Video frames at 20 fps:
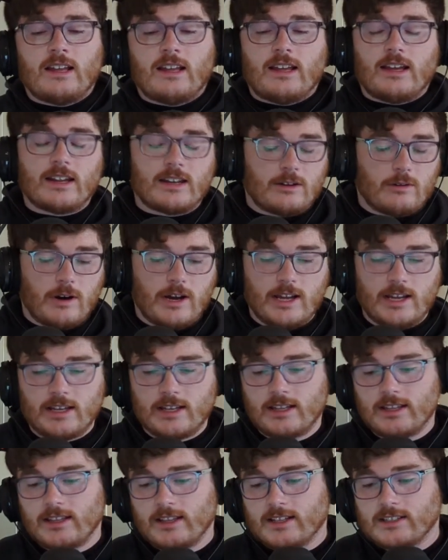Anyway,
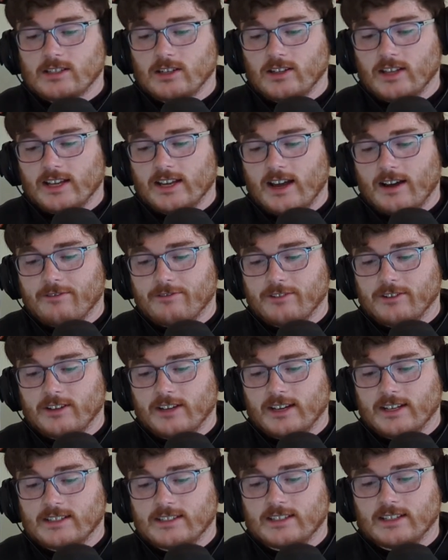that's all I got for you
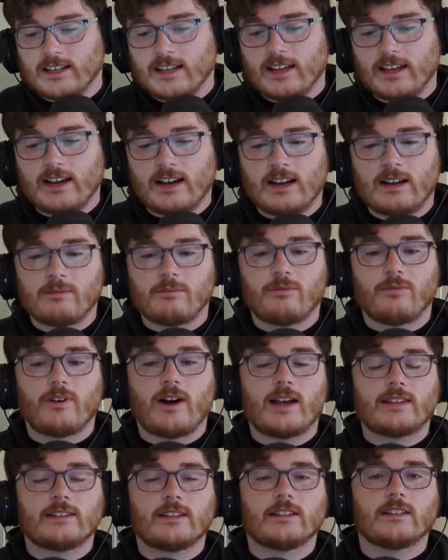guys today. I'm
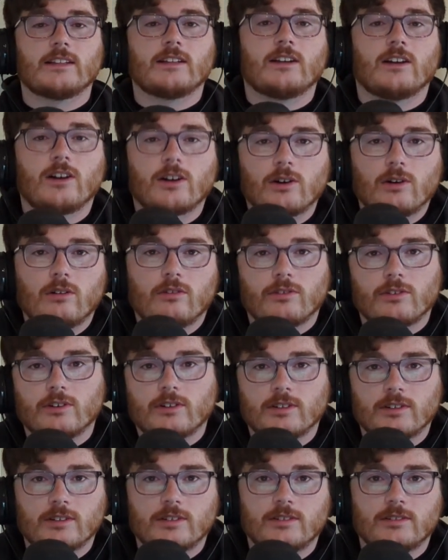violently
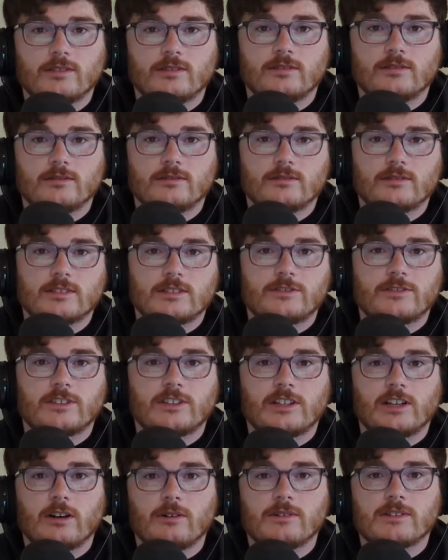hungover. This
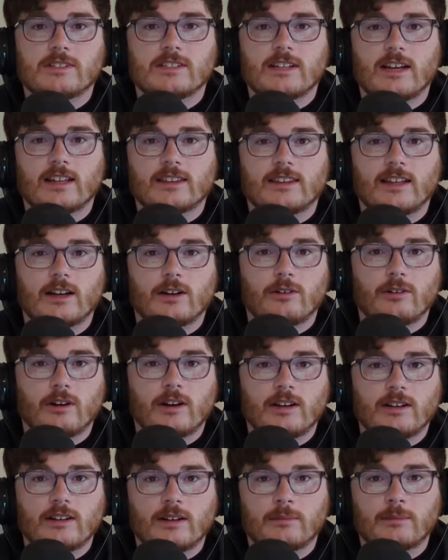video is not that
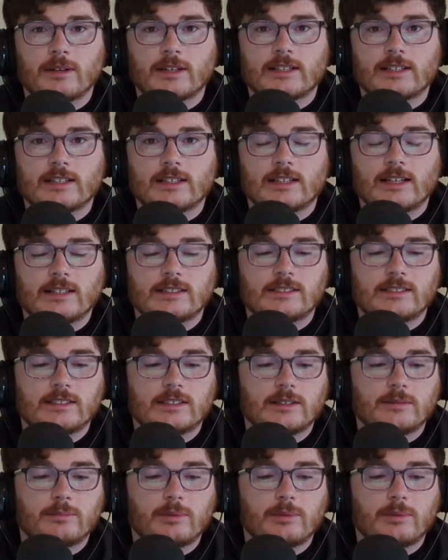great. I'm not going to lie to you.